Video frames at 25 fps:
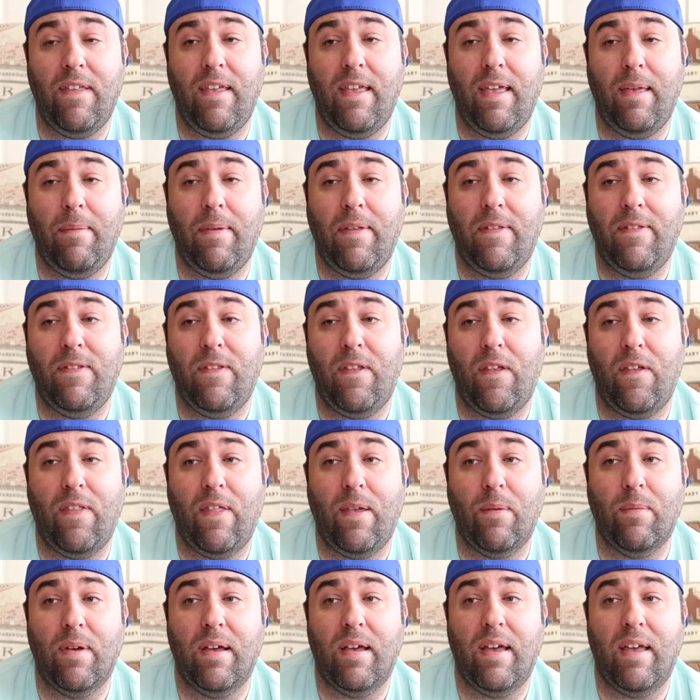them. And so
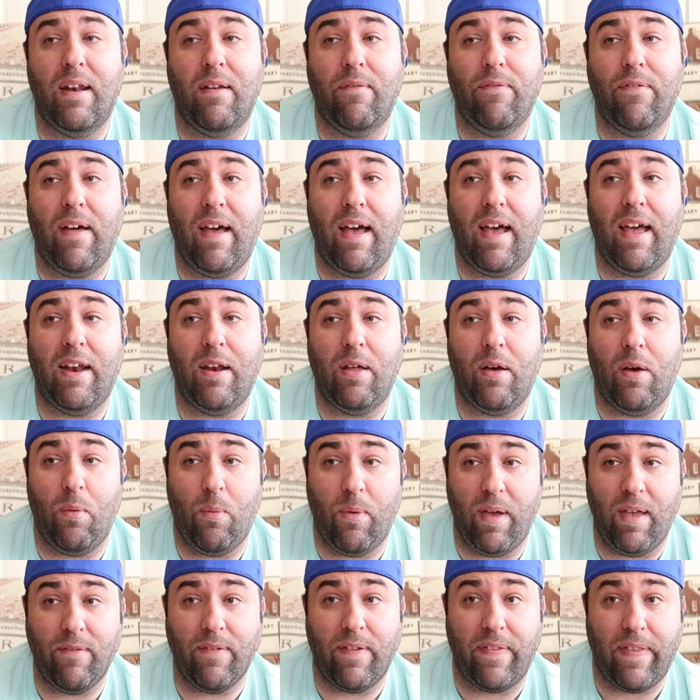they run flying
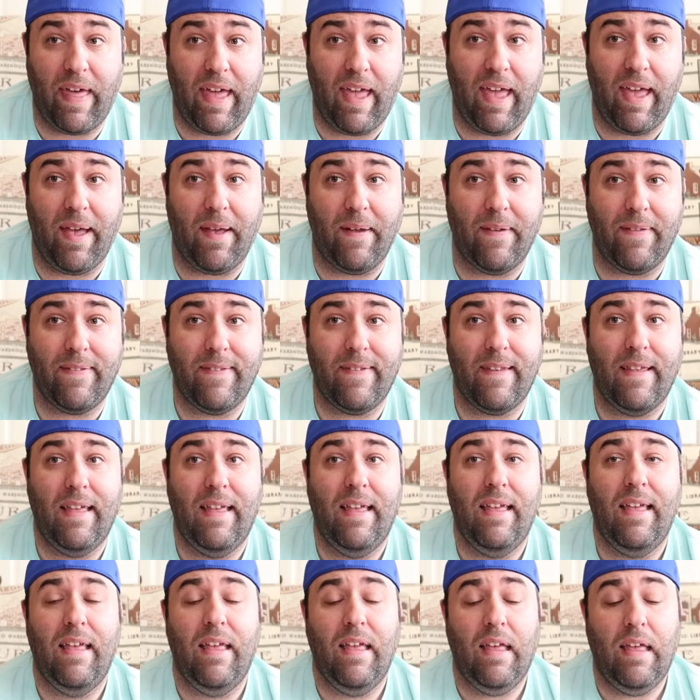away from the house.
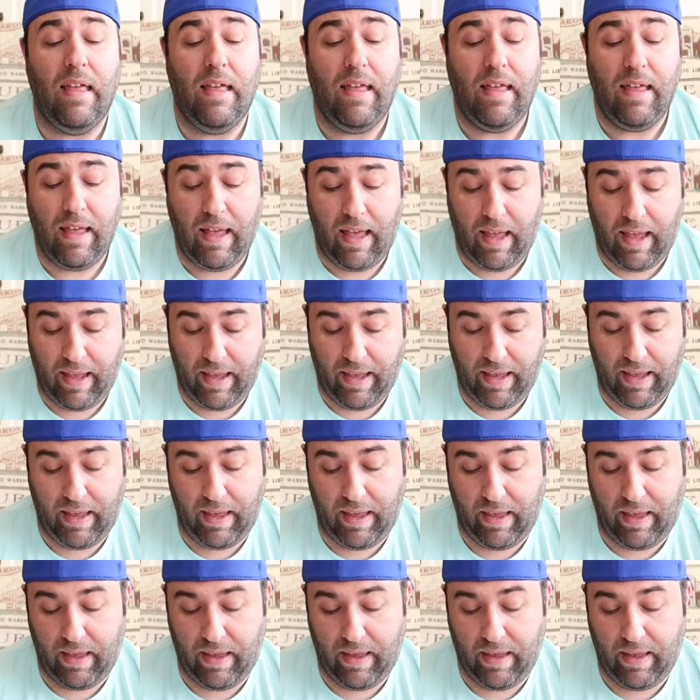
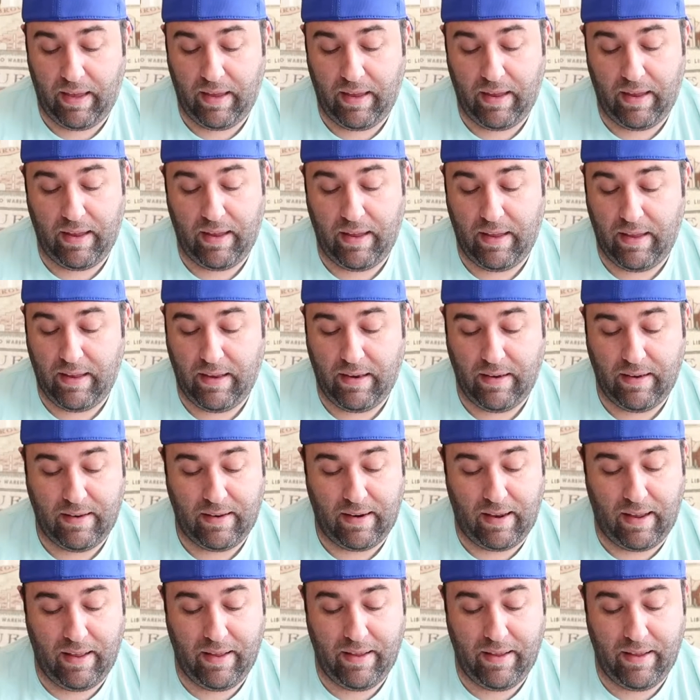And